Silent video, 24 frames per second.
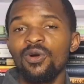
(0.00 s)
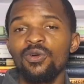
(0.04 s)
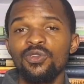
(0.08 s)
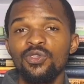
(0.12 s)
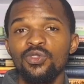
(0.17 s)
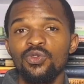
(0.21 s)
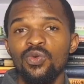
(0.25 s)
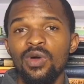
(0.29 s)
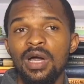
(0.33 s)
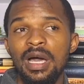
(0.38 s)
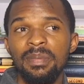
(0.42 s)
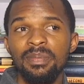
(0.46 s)

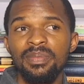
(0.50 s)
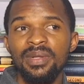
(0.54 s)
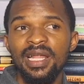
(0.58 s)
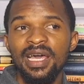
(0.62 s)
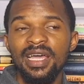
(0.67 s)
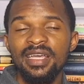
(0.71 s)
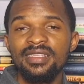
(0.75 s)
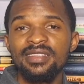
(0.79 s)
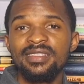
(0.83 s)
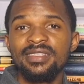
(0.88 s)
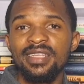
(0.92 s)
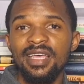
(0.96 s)
also
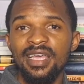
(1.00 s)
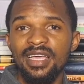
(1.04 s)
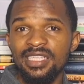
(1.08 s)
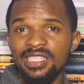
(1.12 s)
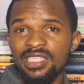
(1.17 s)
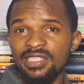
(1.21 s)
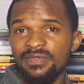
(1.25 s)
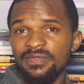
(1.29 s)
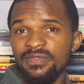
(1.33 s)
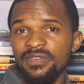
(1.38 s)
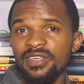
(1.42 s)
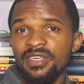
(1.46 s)
applying
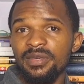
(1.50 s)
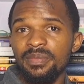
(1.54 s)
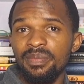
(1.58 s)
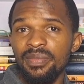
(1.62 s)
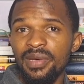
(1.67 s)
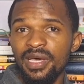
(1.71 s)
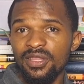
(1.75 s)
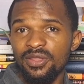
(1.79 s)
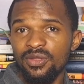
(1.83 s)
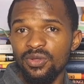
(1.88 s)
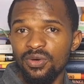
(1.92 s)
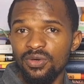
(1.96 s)
scientific
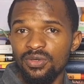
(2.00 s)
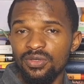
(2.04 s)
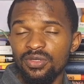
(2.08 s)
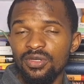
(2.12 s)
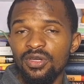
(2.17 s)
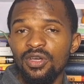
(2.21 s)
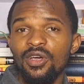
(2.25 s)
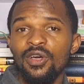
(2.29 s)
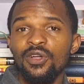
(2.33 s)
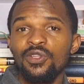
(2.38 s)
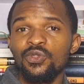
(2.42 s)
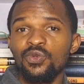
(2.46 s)
method
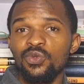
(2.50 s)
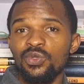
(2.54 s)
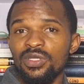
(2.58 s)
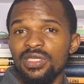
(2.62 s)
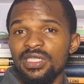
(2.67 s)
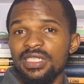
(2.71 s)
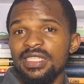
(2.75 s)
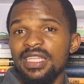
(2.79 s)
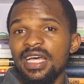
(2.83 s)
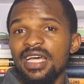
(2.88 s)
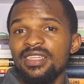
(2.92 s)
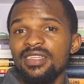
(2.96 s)
to
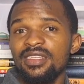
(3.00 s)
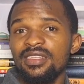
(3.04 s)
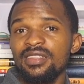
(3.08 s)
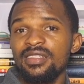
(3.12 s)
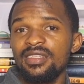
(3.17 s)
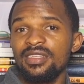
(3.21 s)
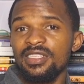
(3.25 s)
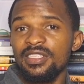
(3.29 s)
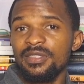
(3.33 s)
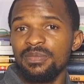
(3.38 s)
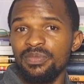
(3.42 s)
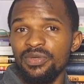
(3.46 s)
understanding
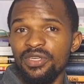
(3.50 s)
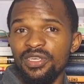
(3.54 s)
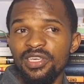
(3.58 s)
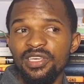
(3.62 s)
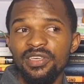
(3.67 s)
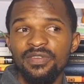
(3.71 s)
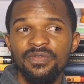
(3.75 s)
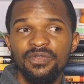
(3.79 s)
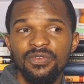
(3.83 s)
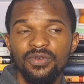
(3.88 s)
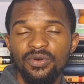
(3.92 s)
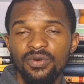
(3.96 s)
this
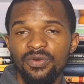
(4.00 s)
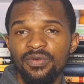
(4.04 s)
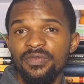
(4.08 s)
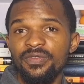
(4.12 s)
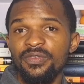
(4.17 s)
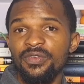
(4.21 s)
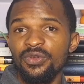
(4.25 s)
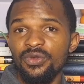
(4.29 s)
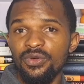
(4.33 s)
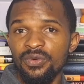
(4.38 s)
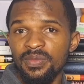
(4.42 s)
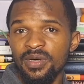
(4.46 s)
behavior of
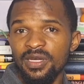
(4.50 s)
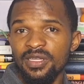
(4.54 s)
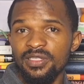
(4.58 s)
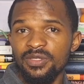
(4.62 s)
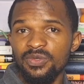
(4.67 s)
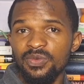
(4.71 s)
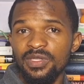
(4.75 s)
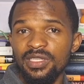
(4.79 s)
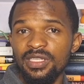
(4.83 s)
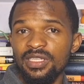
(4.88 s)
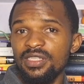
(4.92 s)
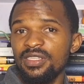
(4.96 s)

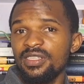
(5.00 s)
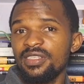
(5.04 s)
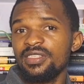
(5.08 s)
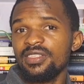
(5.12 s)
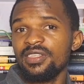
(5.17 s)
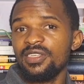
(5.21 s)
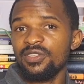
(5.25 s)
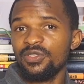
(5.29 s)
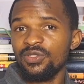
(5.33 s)
humans within this